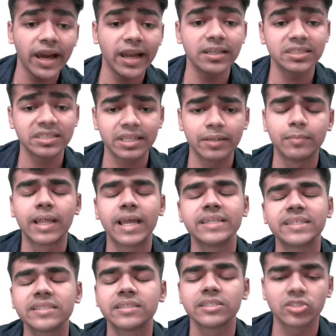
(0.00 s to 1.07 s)
and
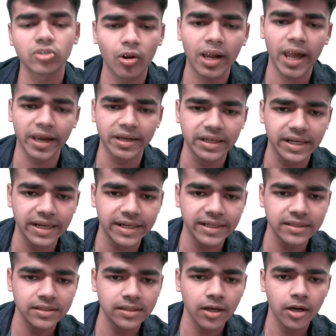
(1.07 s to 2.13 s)
stabilizes the soil
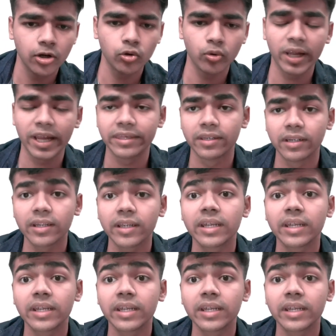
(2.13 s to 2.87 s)
aggregates together,